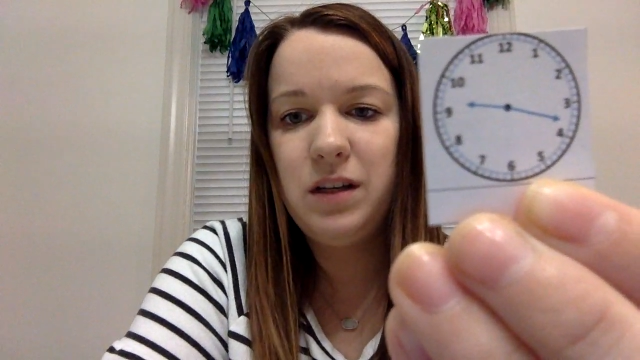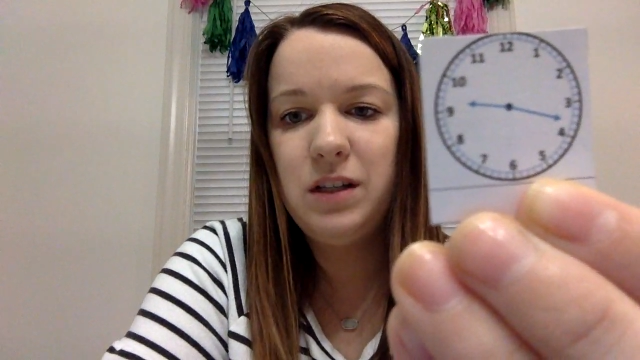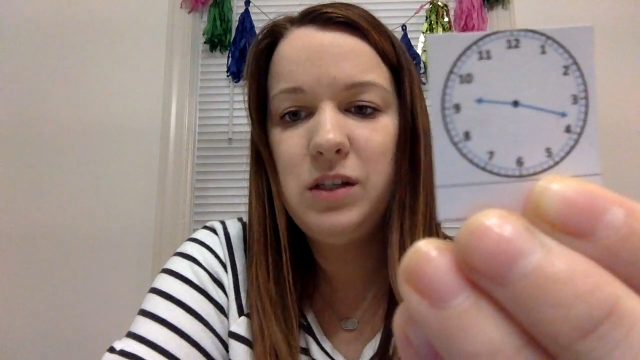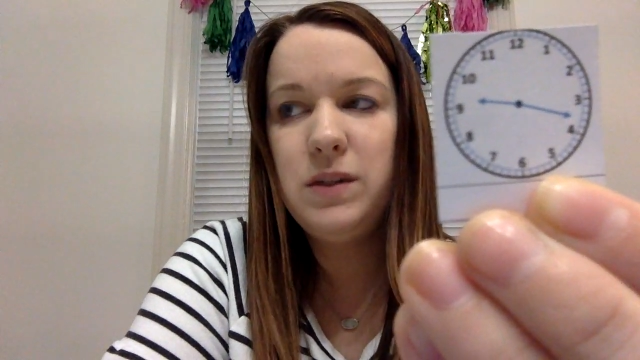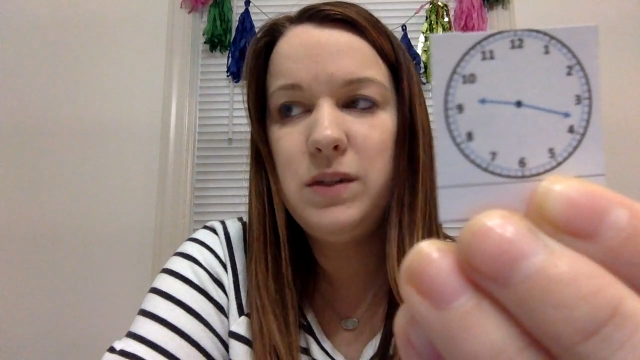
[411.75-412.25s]

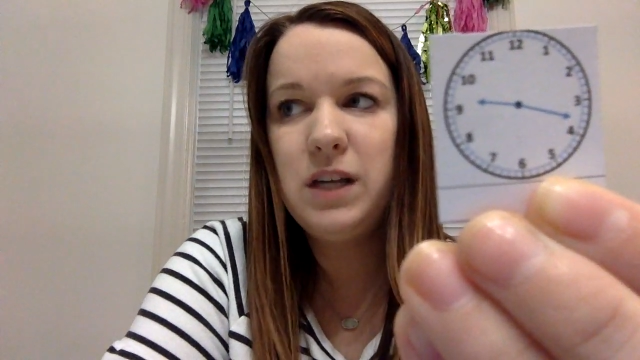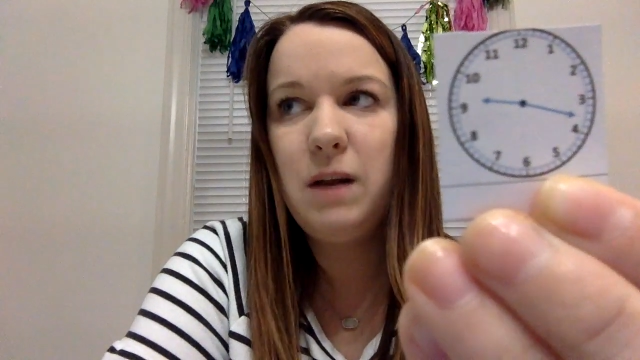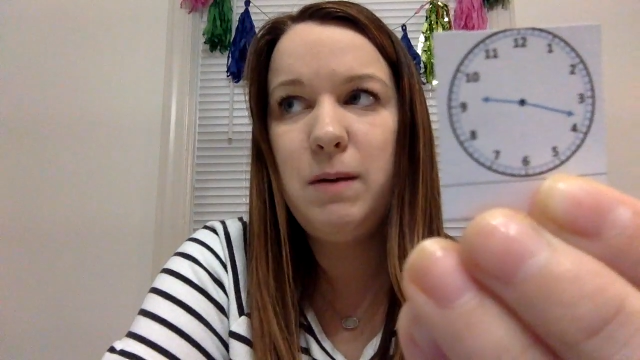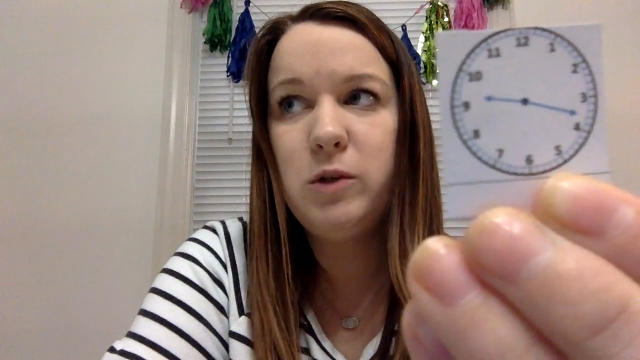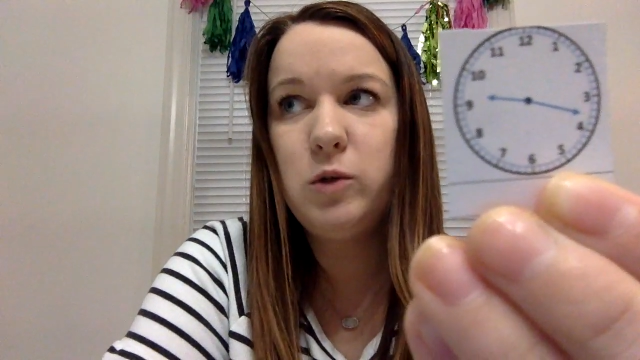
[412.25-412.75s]
So it's going
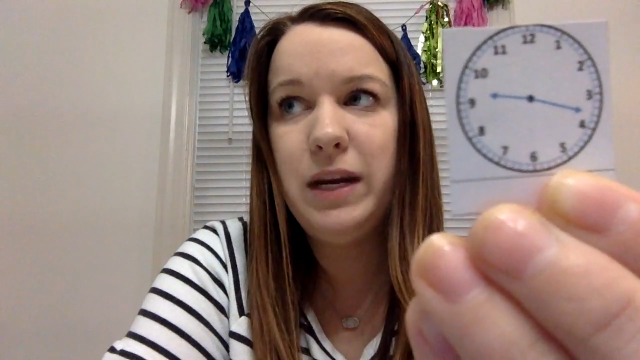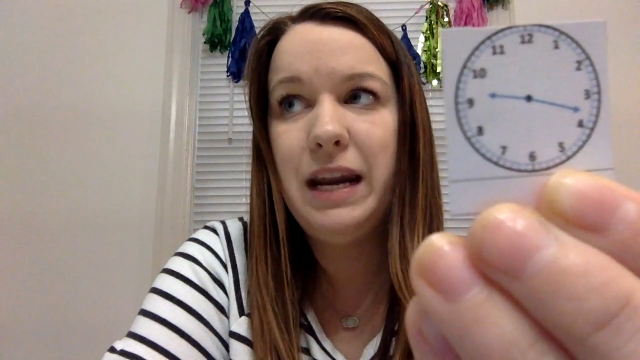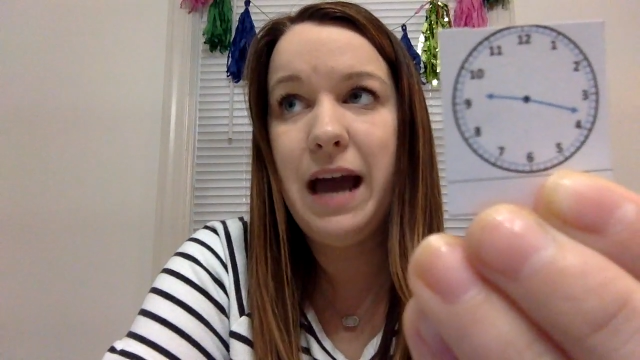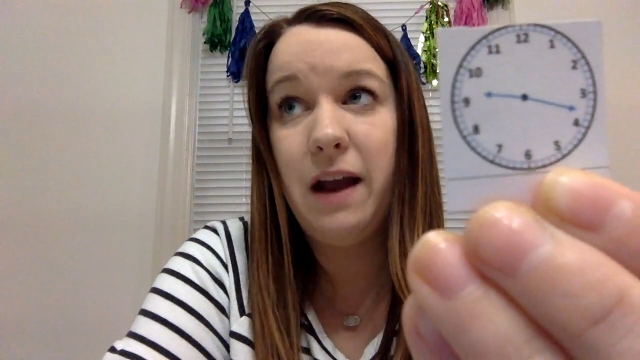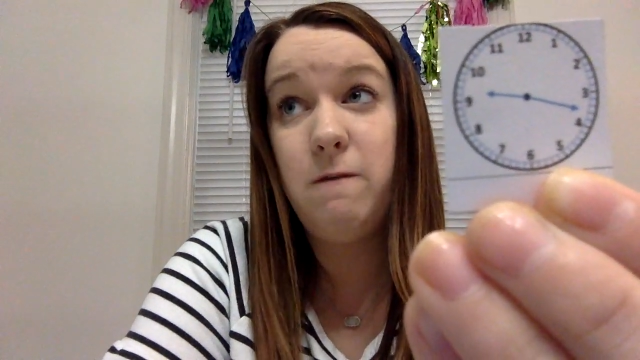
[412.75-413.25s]
to be
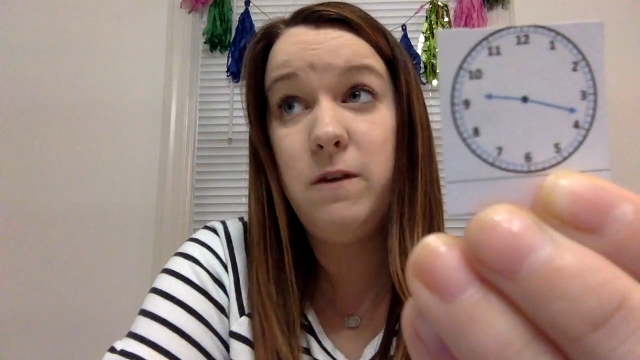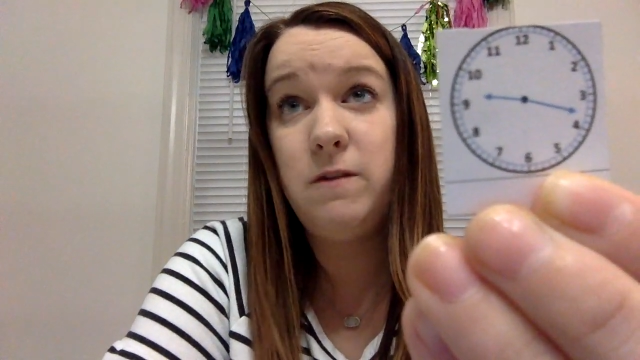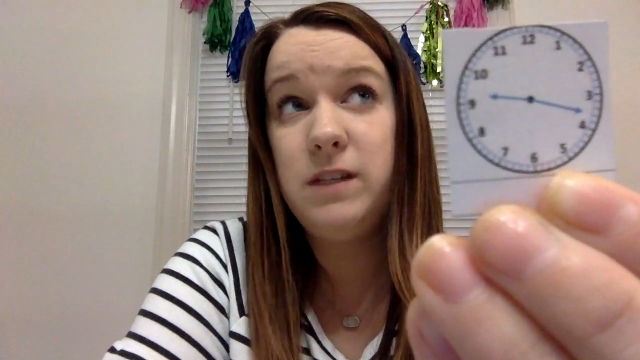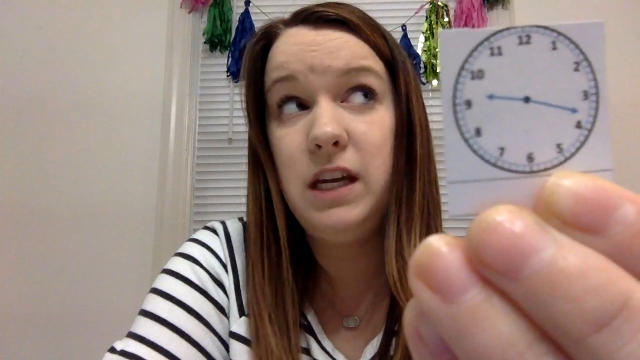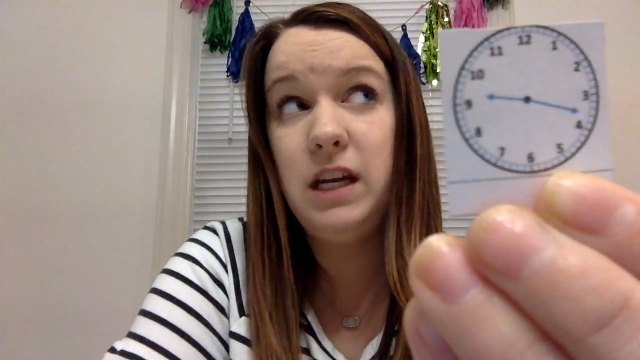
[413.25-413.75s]
between
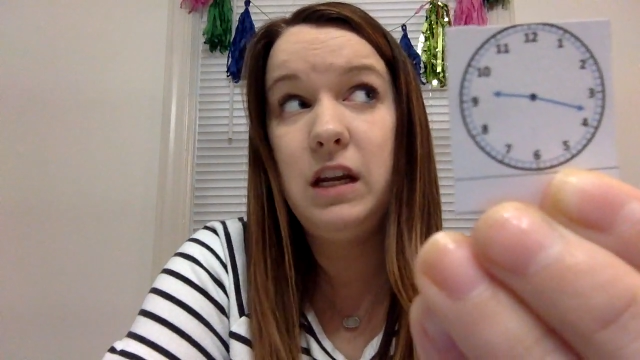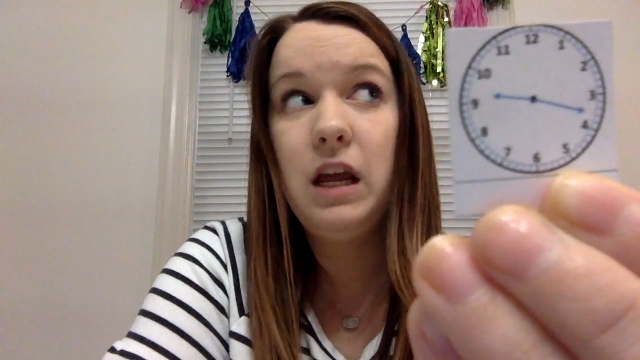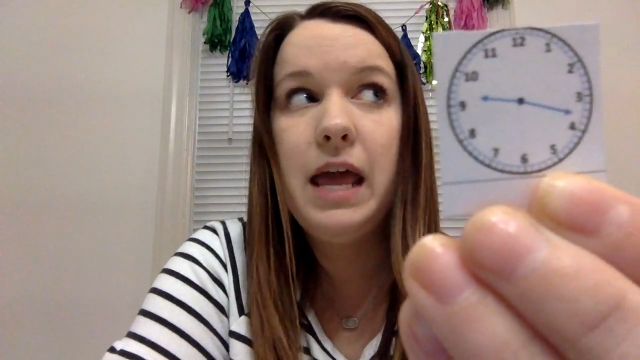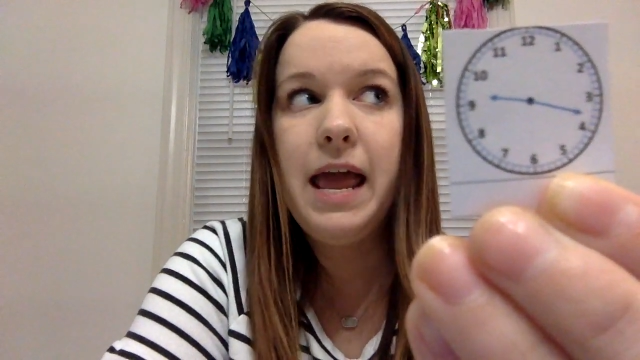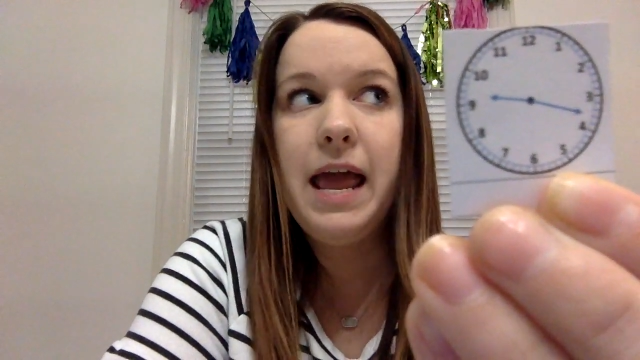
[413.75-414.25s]
9:15
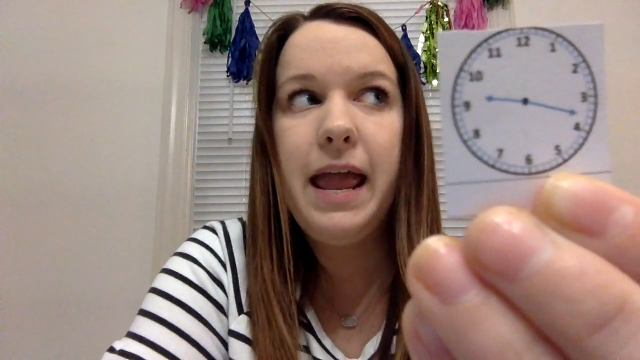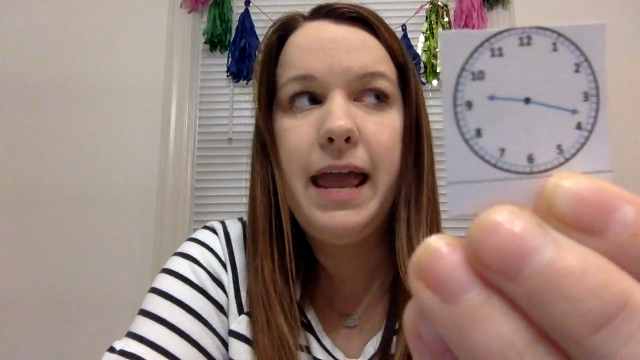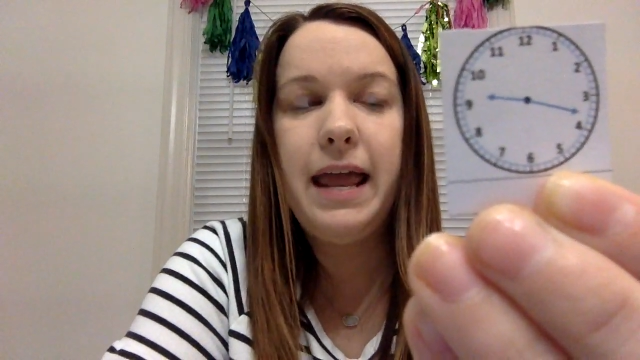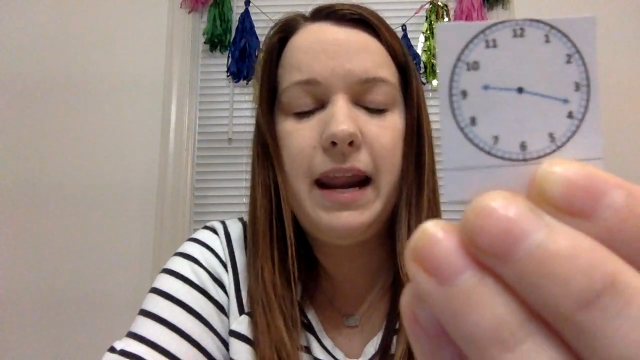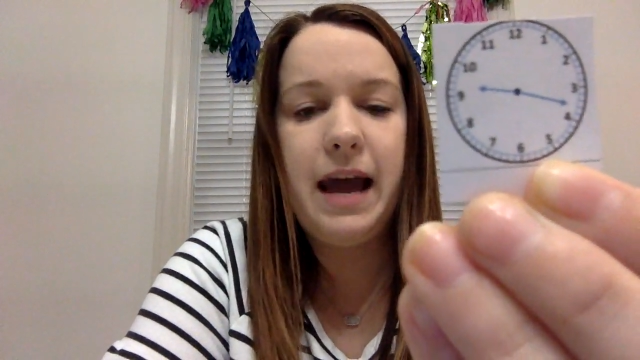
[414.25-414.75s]

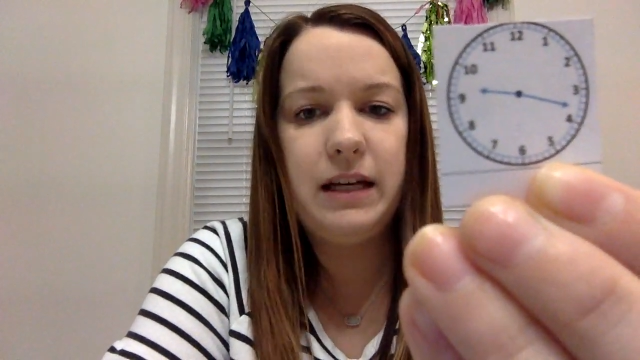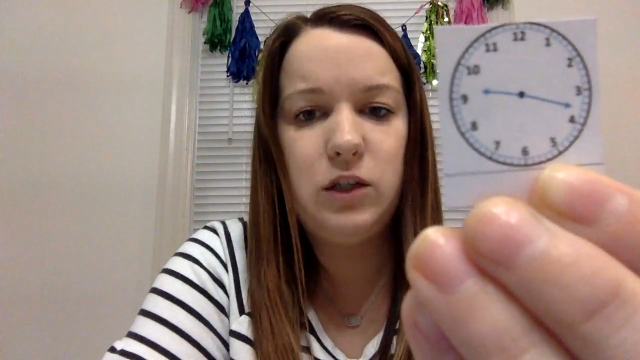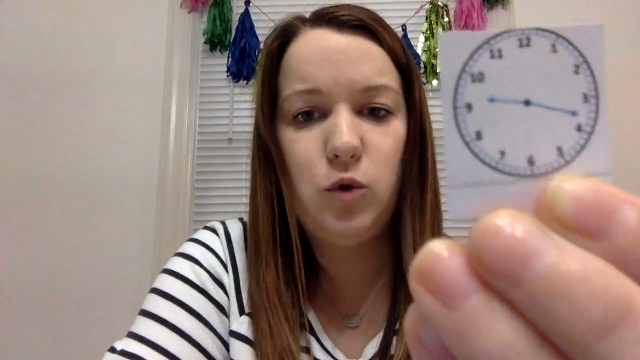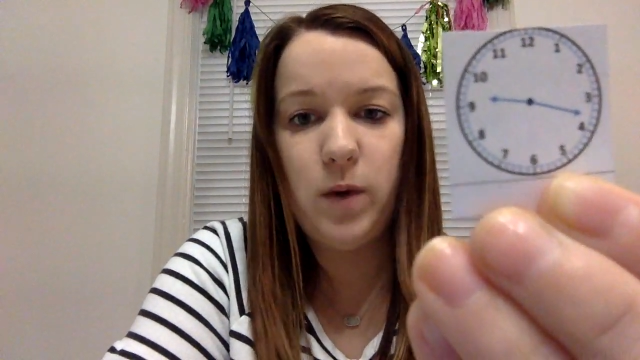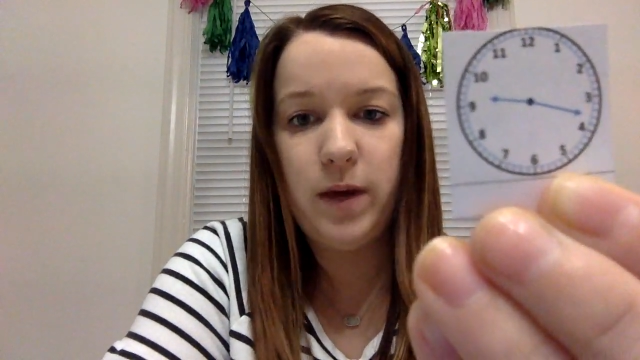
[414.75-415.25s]
and
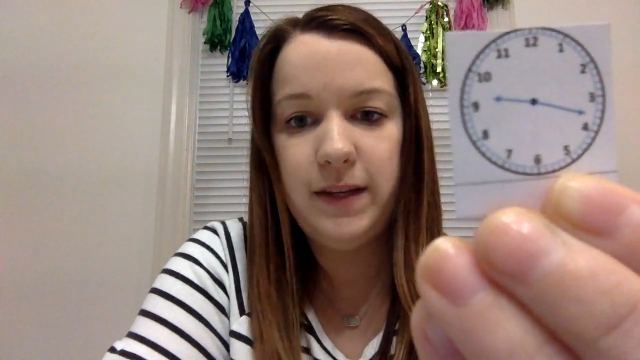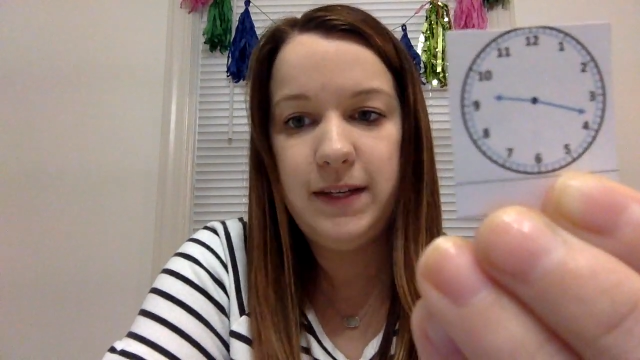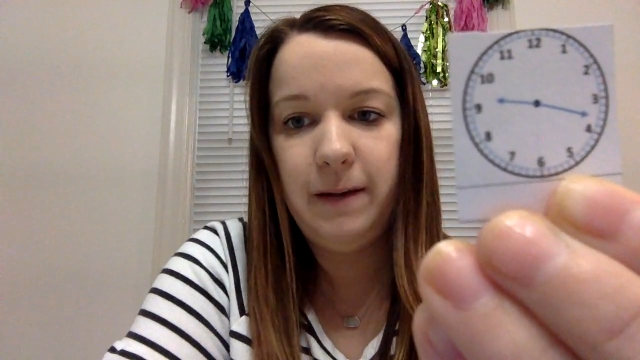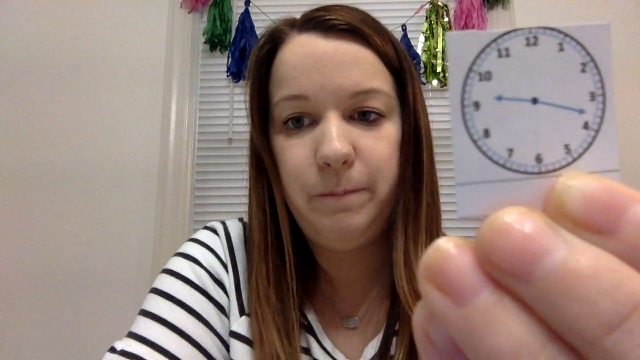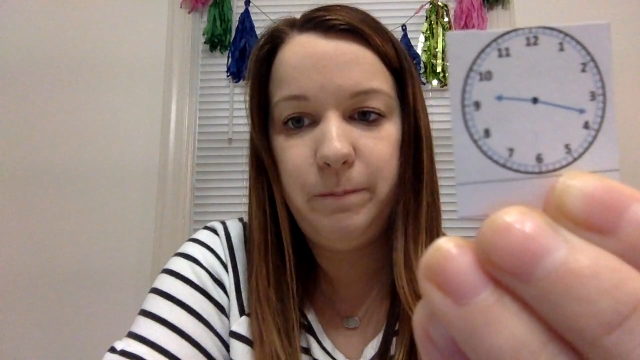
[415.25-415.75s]

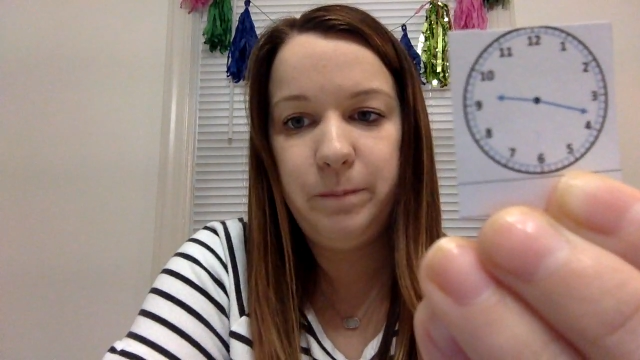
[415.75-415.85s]
9:20.